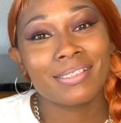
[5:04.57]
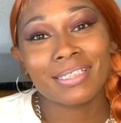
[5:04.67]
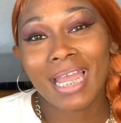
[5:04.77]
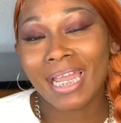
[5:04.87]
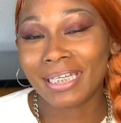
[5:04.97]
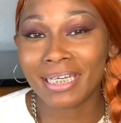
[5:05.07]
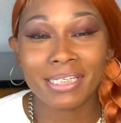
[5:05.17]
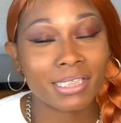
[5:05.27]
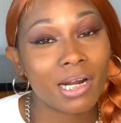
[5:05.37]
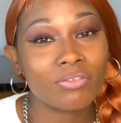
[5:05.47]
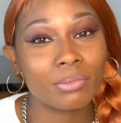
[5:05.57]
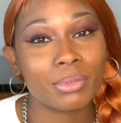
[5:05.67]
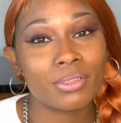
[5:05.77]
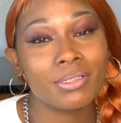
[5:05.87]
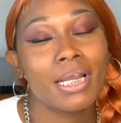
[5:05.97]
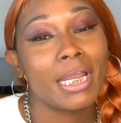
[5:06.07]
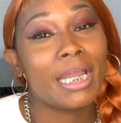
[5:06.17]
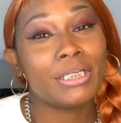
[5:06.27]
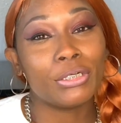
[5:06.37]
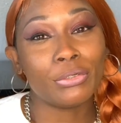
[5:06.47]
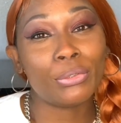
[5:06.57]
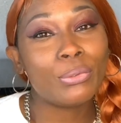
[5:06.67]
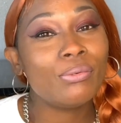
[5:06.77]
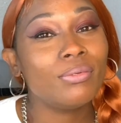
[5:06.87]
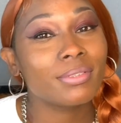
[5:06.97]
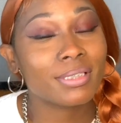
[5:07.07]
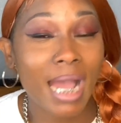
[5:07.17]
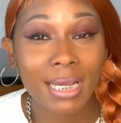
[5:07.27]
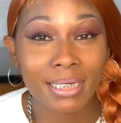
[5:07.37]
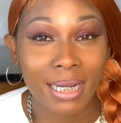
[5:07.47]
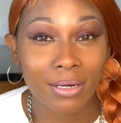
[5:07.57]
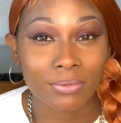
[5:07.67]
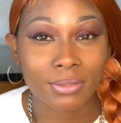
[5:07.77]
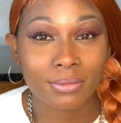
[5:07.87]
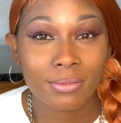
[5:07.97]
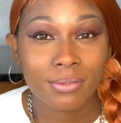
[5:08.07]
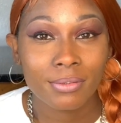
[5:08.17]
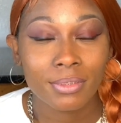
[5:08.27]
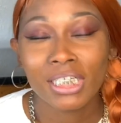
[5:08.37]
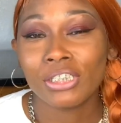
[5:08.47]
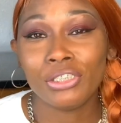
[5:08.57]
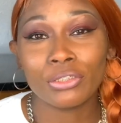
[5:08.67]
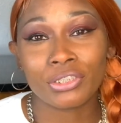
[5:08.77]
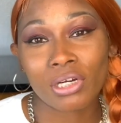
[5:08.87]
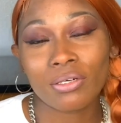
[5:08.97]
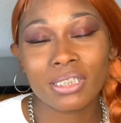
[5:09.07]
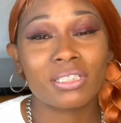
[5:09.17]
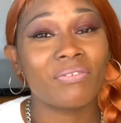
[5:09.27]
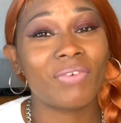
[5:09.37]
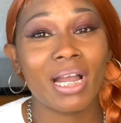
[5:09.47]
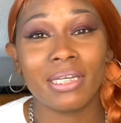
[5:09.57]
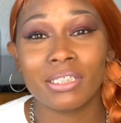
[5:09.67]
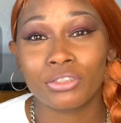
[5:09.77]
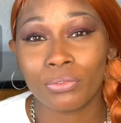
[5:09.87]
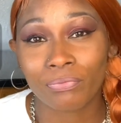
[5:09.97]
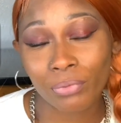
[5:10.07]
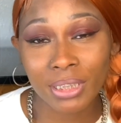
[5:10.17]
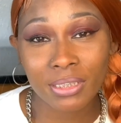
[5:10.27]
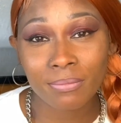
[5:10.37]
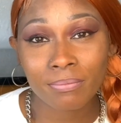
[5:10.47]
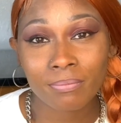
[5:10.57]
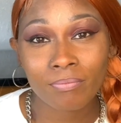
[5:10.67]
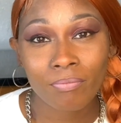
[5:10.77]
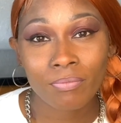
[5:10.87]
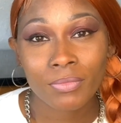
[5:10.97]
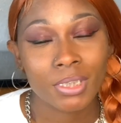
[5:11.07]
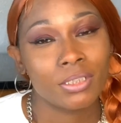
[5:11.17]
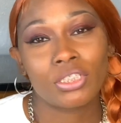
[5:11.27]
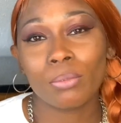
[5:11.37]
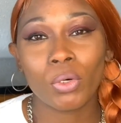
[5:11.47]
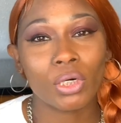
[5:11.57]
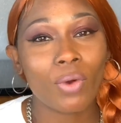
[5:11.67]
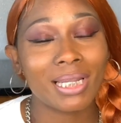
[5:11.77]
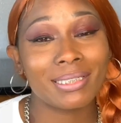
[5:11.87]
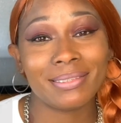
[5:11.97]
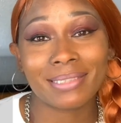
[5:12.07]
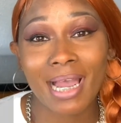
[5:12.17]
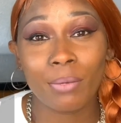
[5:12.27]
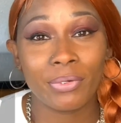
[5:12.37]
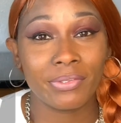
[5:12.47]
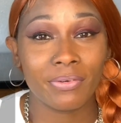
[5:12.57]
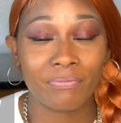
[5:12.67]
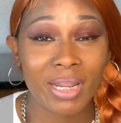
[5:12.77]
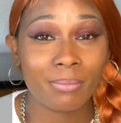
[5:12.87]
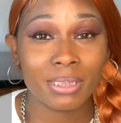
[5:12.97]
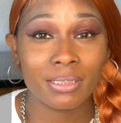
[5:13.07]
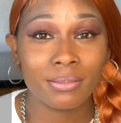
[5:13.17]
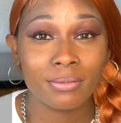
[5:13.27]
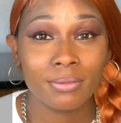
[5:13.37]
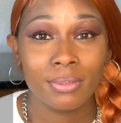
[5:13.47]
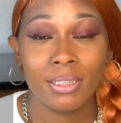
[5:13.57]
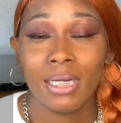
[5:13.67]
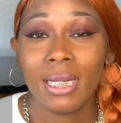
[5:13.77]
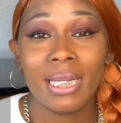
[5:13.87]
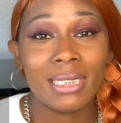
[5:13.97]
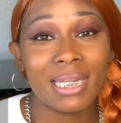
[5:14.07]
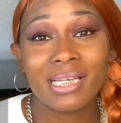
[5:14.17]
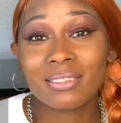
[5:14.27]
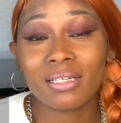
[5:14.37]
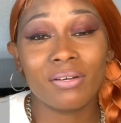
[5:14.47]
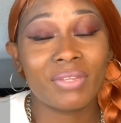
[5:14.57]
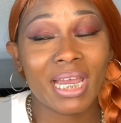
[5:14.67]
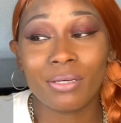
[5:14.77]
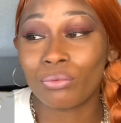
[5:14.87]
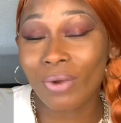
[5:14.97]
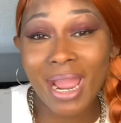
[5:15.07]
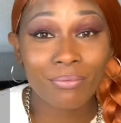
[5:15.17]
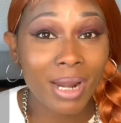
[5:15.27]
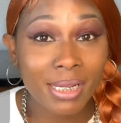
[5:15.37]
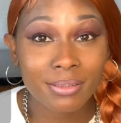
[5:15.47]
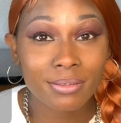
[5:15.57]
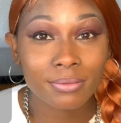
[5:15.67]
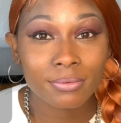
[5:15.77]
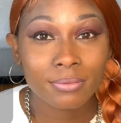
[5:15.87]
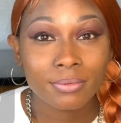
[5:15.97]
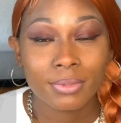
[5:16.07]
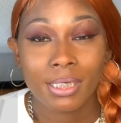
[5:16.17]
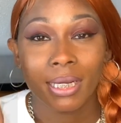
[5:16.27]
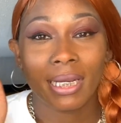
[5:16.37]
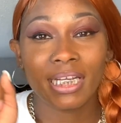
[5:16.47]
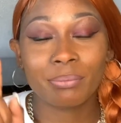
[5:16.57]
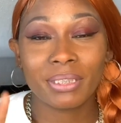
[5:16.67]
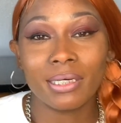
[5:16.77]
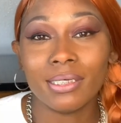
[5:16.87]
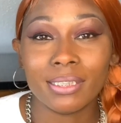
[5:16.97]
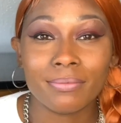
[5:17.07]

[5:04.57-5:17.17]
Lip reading: and getting comfortable in your new tiny house. Your journey to financial freedom, to more quality time with your family, and less of that rat race has begun.